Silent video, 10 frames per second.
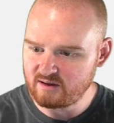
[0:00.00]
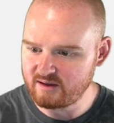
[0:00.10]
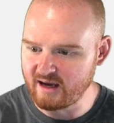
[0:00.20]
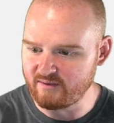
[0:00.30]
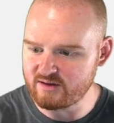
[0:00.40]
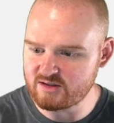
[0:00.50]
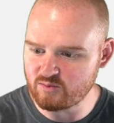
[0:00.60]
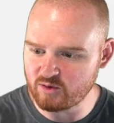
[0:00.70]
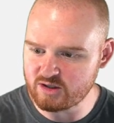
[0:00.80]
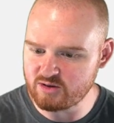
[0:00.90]
yeah, this is
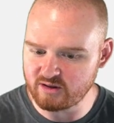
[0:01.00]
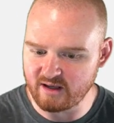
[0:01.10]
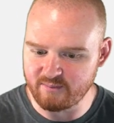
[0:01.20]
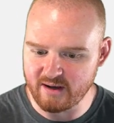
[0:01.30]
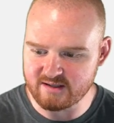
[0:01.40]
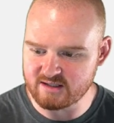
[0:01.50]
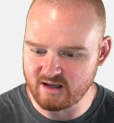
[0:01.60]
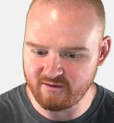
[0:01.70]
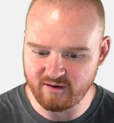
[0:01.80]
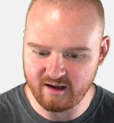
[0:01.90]
we're just doing like basic
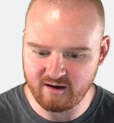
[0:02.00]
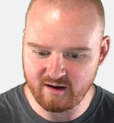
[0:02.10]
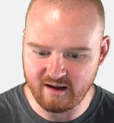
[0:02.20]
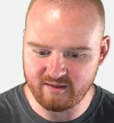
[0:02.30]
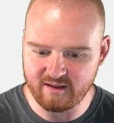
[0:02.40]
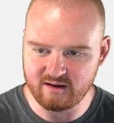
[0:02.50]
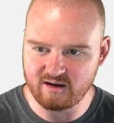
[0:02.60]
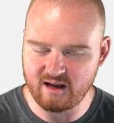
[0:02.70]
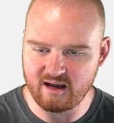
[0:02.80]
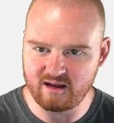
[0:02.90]
stuff for now, and
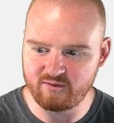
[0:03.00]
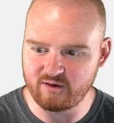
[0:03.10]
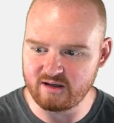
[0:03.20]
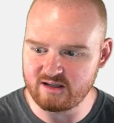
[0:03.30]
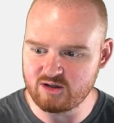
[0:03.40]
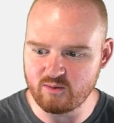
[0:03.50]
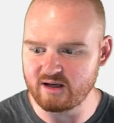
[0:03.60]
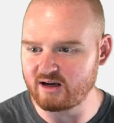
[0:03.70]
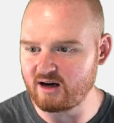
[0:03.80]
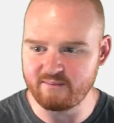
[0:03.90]
then if we need to, we
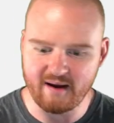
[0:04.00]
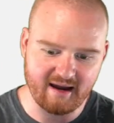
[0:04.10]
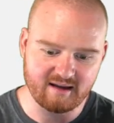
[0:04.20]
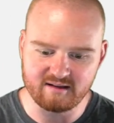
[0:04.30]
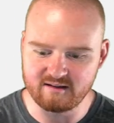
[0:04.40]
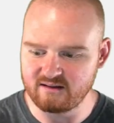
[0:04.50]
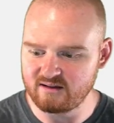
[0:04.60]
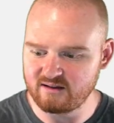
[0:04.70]
can come back and